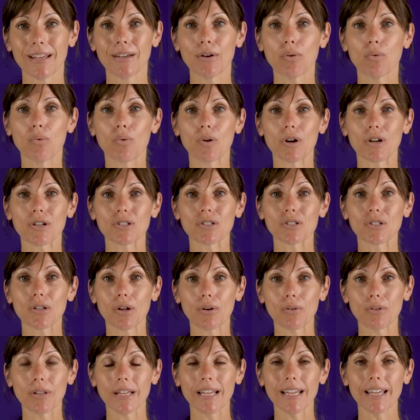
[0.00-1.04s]
Work
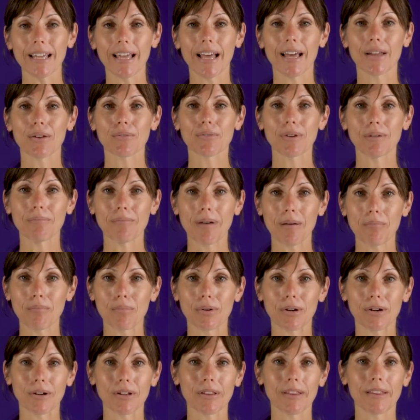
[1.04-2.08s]
slowly, and
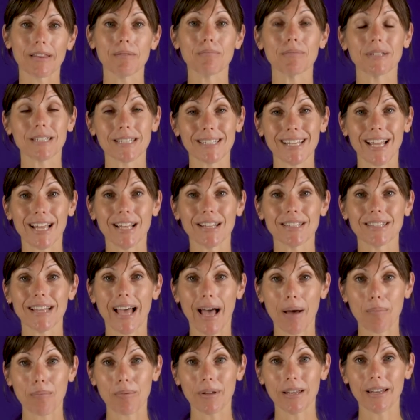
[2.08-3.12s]
remember that mistakes
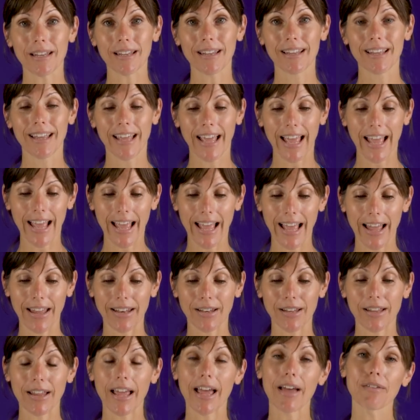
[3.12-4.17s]
happen,
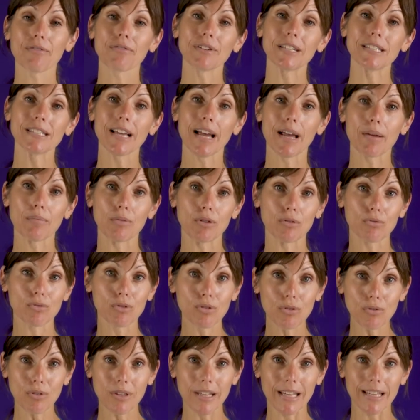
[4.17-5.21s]
and every time you
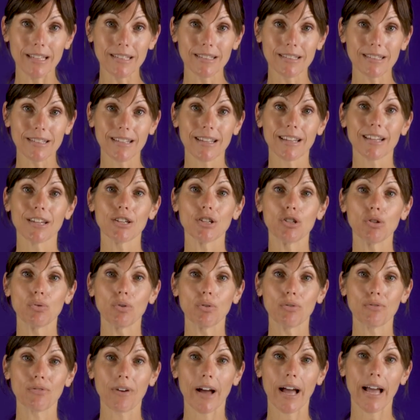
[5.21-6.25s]
do this, you
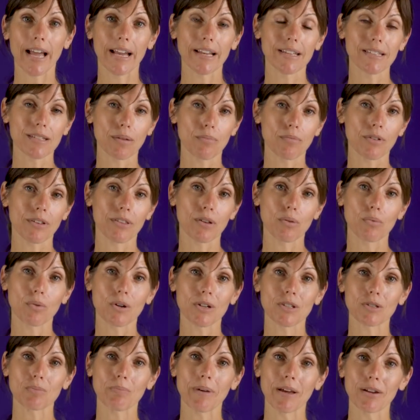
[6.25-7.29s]
will find something that
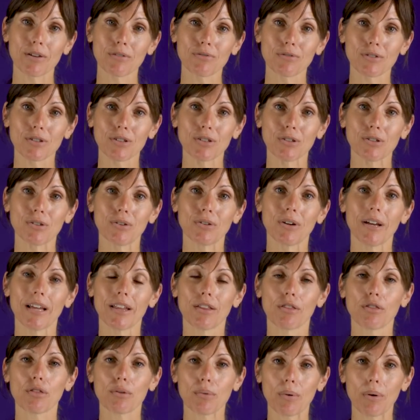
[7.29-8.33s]
works better for you
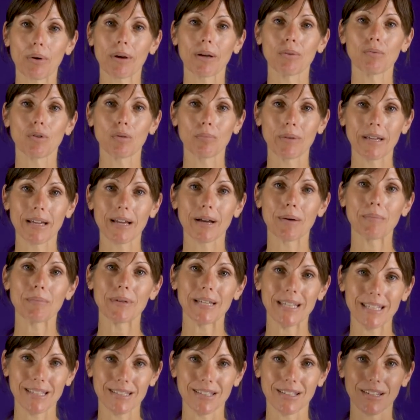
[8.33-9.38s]
and throwing will become
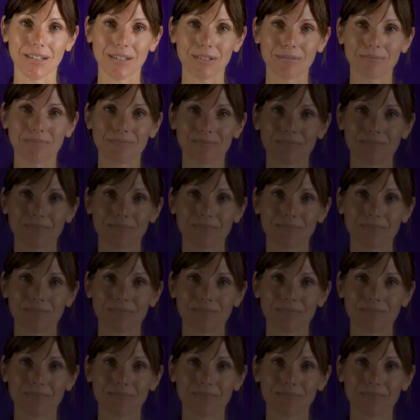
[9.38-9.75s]
easier.